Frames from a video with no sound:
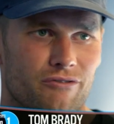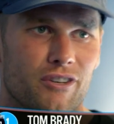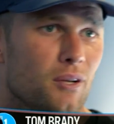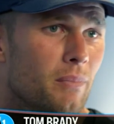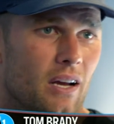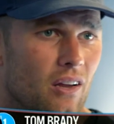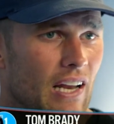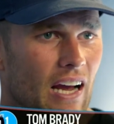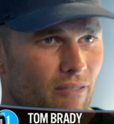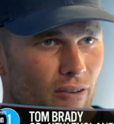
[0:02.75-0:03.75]
feeling better
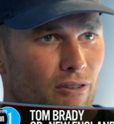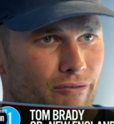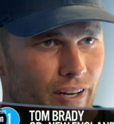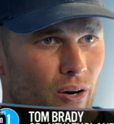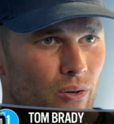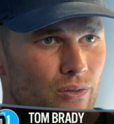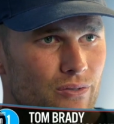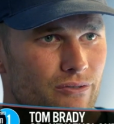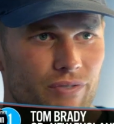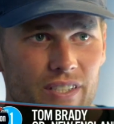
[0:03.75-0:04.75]
than I've ever felt,
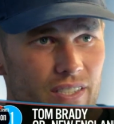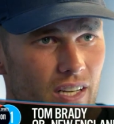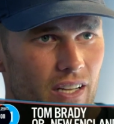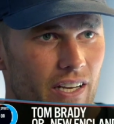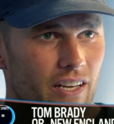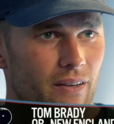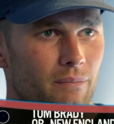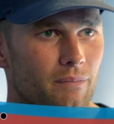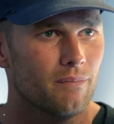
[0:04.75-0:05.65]
physically,